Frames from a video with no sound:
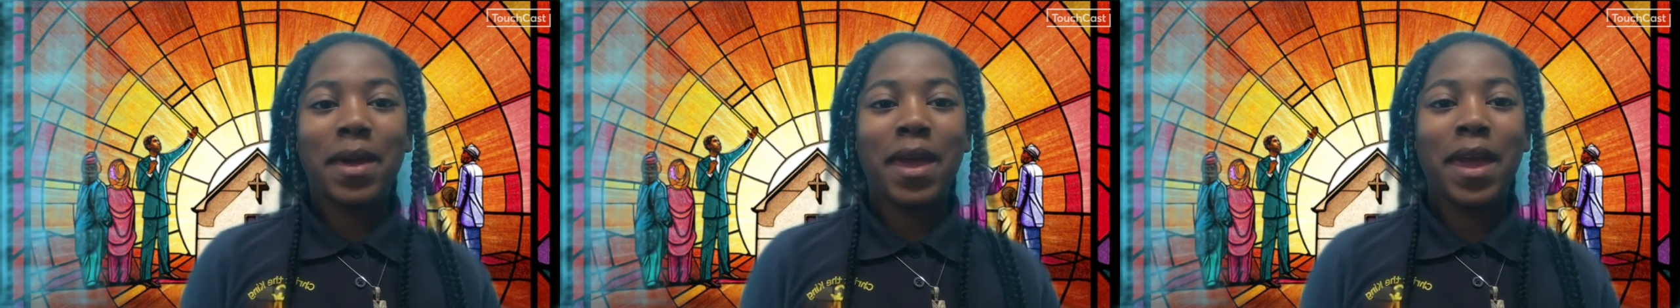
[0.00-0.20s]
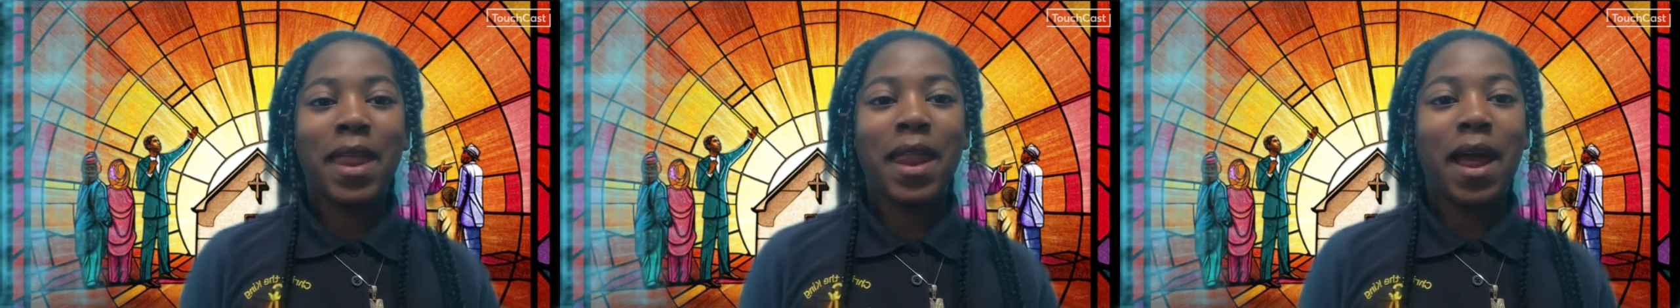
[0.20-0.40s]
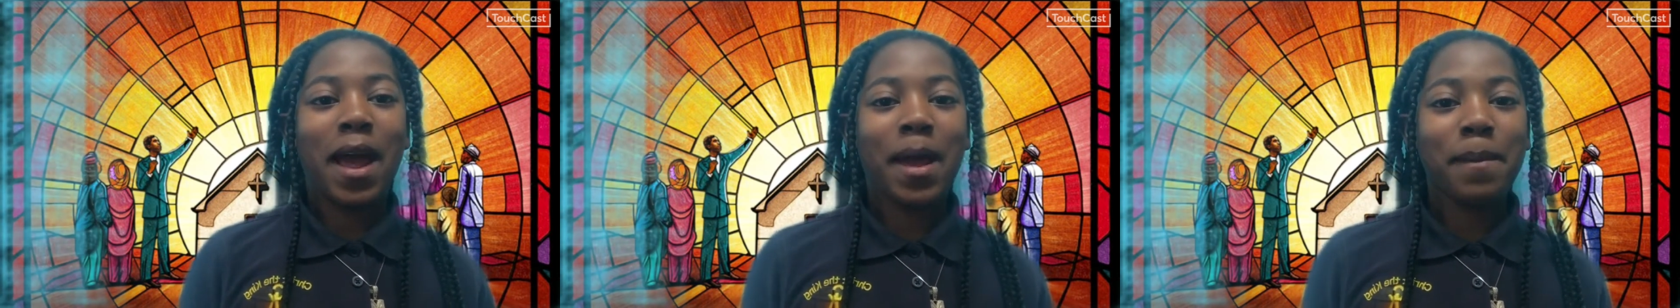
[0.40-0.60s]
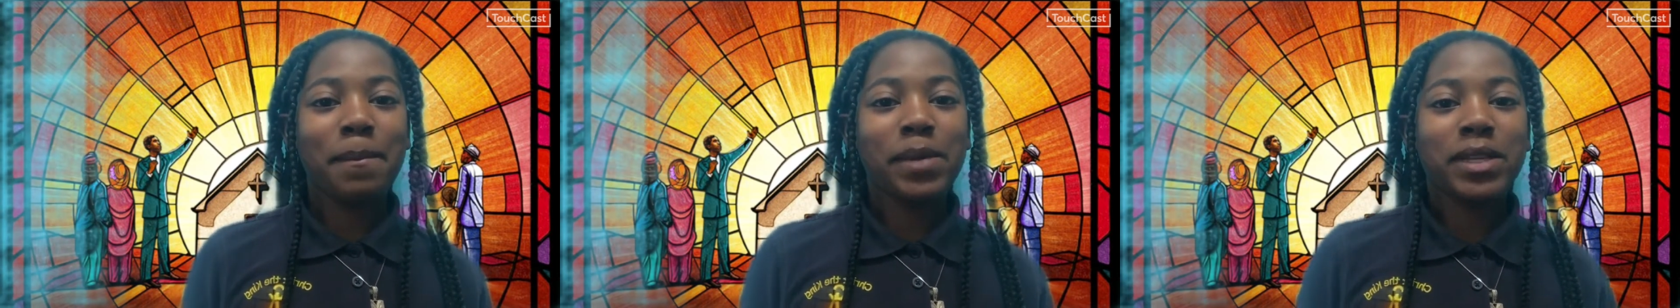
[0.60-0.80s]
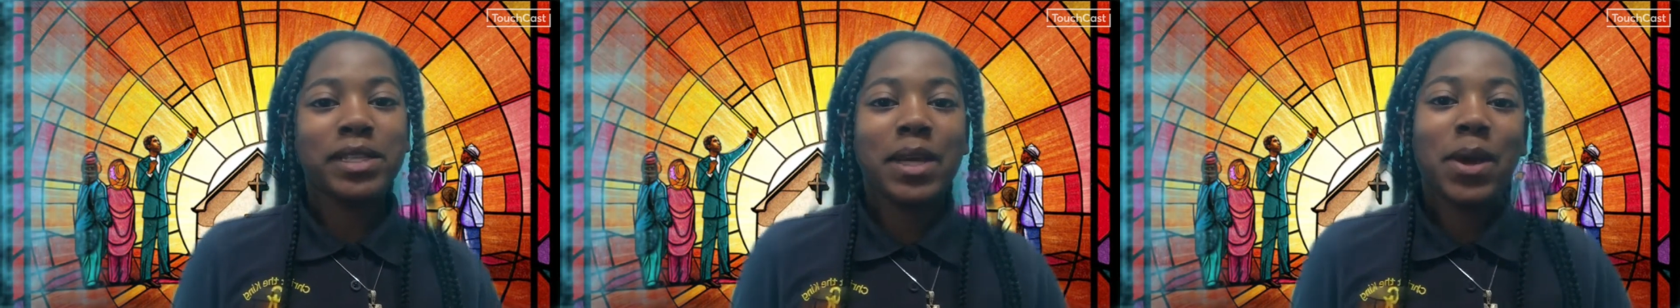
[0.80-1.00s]
and I
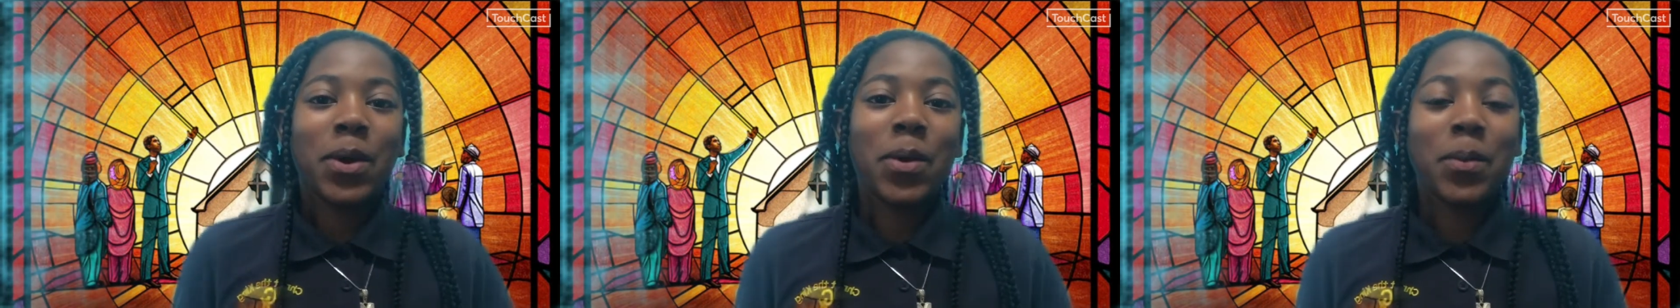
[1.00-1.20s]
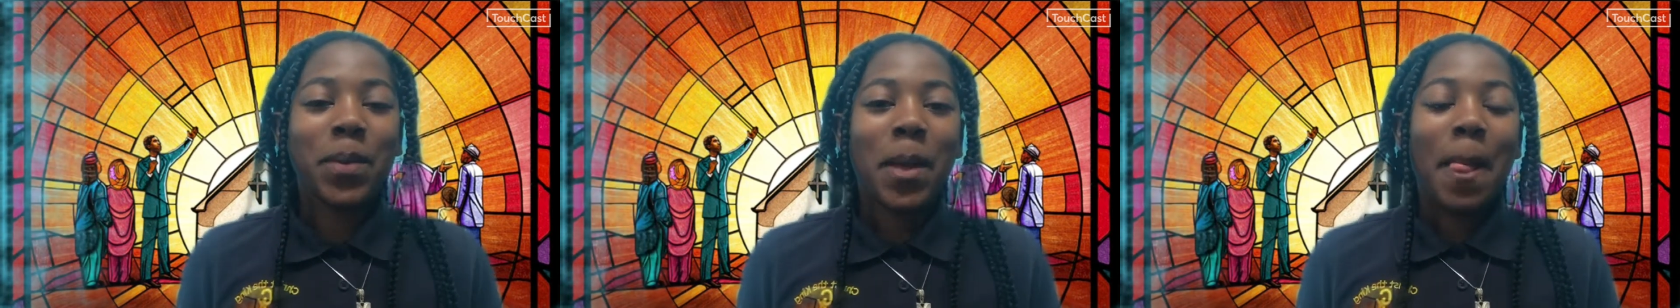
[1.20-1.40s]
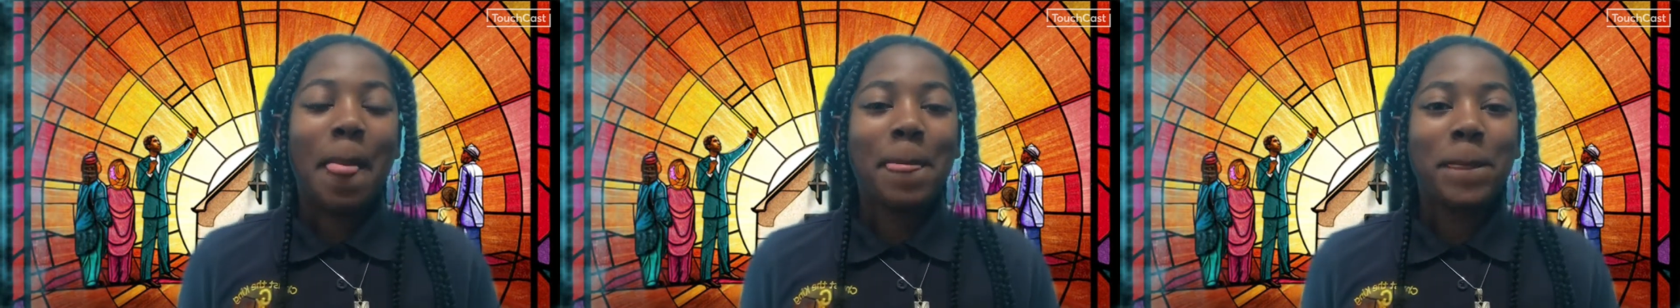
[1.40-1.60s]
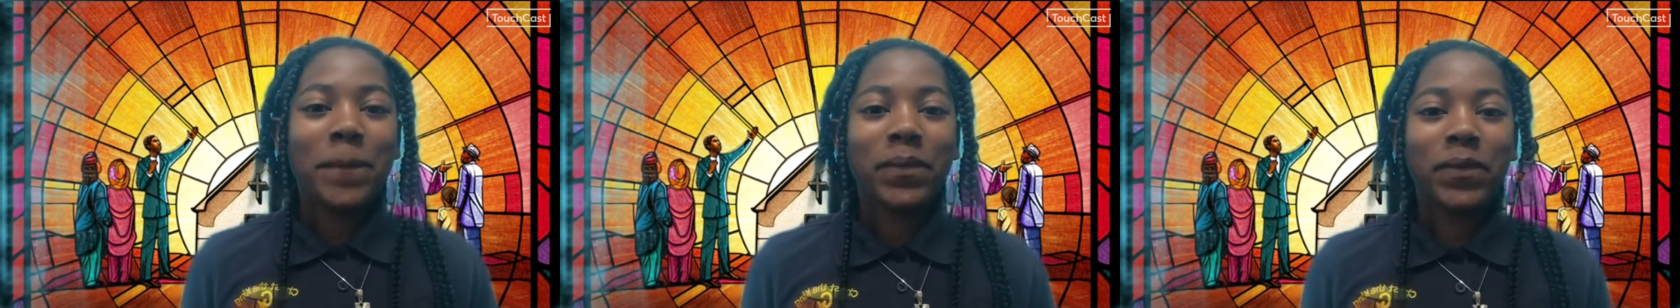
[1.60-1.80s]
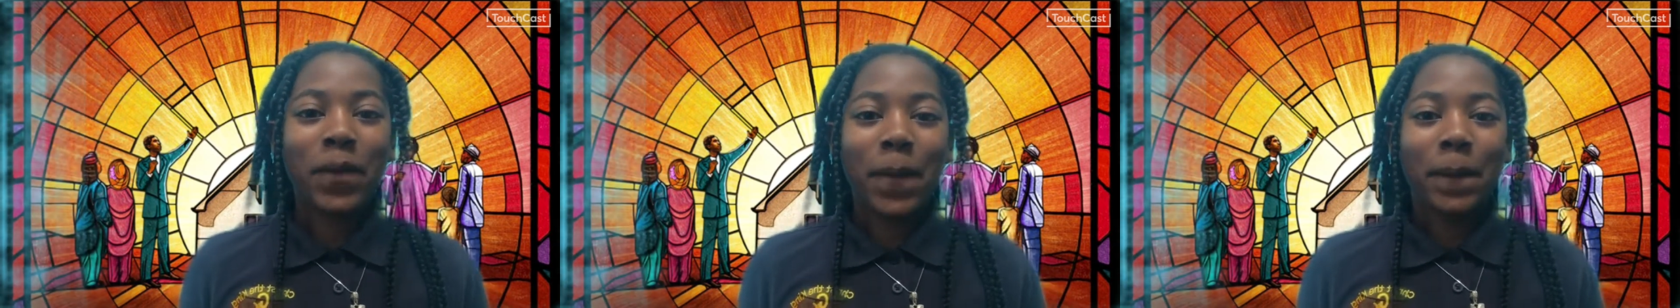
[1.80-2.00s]
must help
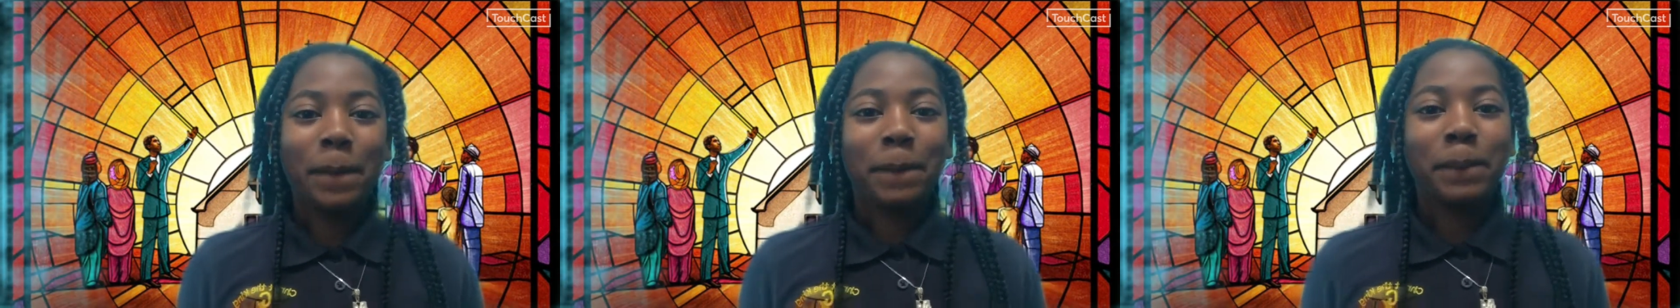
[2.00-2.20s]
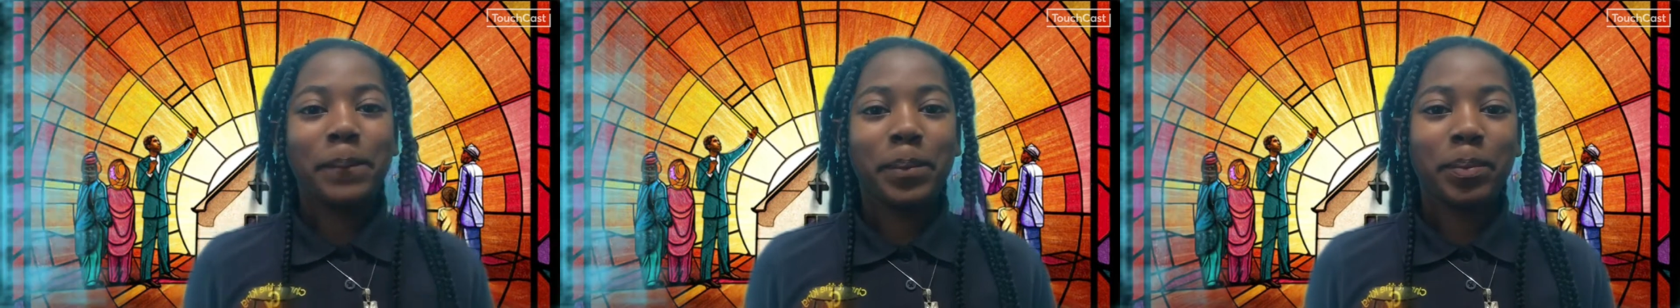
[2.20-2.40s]
from